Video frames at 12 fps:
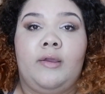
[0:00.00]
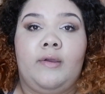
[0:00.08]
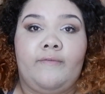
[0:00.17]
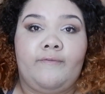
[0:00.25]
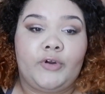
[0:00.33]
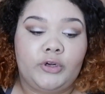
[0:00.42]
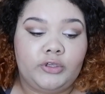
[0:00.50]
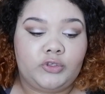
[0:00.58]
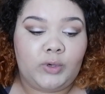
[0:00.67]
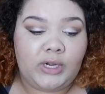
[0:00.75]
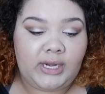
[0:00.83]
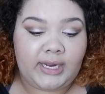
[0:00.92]
for
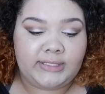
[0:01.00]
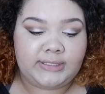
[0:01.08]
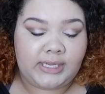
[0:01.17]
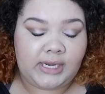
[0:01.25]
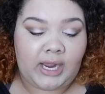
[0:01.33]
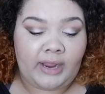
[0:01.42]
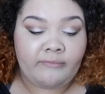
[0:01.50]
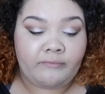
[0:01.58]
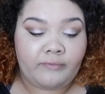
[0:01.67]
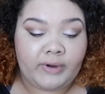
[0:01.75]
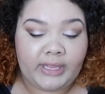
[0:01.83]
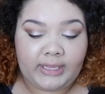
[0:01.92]
2019, I
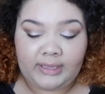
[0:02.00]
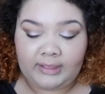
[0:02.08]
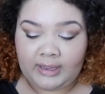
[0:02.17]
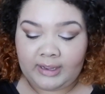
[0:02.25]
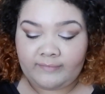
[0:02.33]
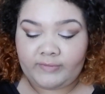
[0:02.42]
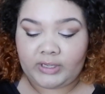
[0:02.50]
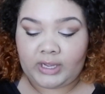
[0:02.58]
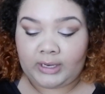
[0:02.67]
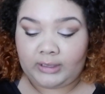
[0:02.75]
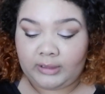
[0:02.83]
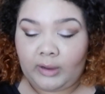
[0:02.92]
really loved
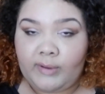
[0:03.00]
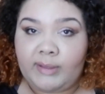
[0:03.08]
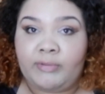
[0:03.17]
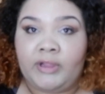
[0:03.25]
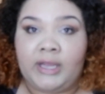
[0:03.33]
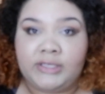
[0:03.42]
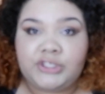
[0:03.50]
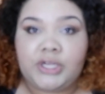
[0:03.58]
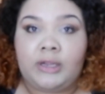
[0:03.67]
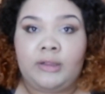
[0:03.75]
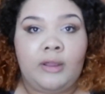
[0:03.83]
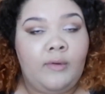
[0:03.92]
a glowy blush.
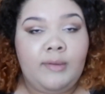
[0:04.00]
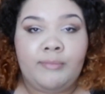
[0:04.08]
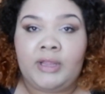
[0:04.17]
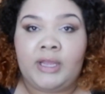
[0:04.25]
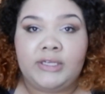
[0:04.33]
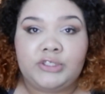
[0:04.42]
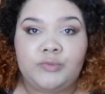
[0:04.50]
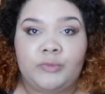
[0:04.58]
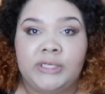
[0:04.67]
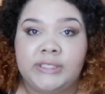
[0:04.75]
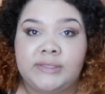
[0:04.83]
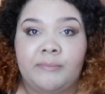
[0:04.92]
A glowy blush
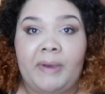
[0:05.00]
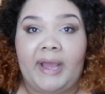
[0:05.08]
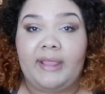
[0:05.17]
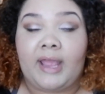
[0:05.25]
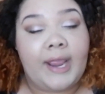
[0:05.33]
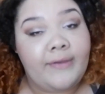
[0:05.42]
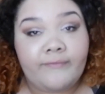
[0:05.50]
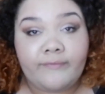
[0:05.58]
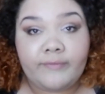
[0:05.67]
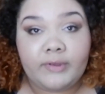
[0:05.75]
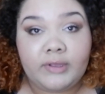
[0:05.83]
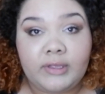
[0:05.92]
was my
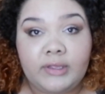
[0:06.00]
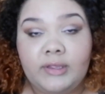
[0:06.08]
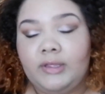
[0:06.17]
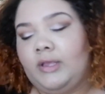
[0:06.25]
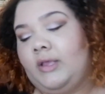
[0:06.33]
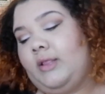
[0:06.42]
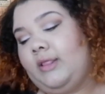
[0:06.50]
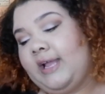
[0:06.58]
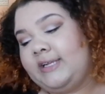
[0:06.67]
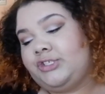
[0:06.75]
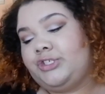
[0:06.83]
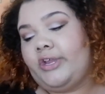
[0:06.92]
life
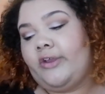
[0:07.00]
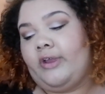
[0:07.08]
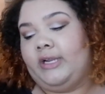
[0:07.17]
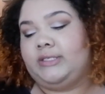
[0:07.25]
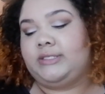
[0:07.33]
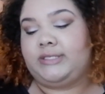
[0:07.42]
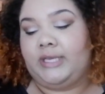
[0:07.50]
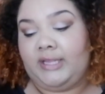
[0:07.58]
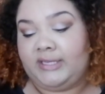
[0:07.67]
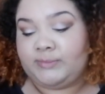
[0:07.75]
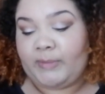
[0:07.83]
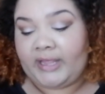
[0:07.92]
last year, and it still
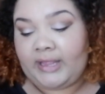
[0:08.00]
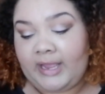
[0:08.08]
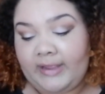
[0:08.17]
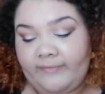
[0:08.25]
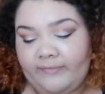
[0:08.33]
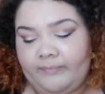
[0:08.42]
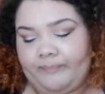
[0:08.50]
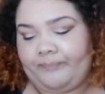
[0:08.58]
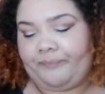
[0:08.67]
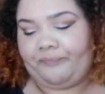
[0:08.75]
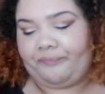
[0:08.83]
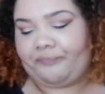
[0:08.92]
is my life.
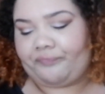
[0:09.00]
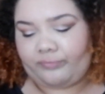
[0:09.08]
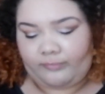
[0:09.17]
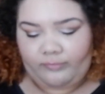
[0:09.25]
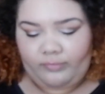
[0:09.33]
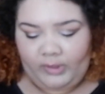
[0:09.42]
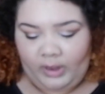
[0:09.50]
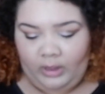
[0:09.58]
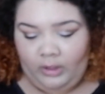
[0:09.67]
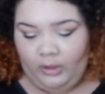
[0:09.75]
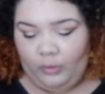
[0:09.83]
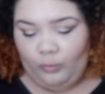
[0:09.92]

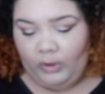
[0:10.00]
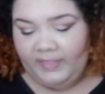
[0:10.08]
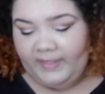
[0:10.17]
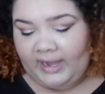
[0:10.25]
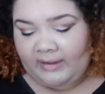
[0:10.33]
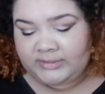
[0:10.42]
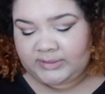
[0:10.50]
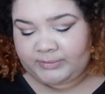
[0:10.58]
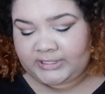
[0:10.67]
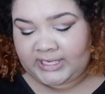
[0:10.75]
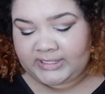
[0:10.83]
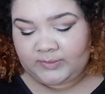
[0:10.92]
One that I was
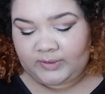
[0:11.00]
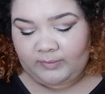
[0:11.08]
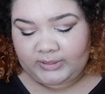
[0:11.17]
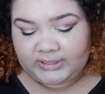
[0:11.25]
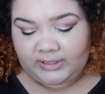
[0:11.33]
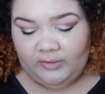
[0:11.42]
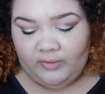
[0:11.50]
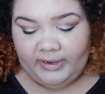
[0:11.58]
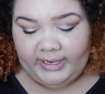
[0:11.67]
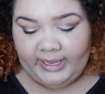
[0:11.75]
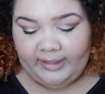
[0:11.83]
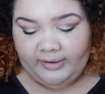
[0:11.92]
obsessed with was the
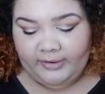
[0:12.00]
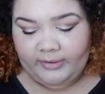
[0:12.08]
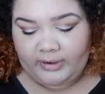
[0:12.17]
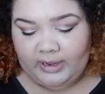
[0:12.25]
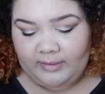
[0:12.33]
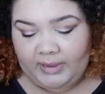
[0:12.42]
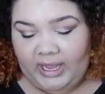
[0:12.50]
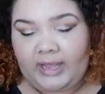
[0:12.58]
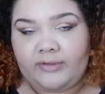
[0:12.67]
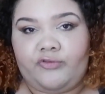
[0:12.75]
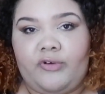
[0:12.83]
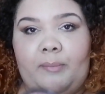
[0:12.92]
Laura Geller
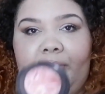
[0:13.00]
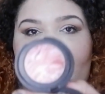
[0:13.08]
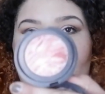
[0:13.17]
Hot Tropic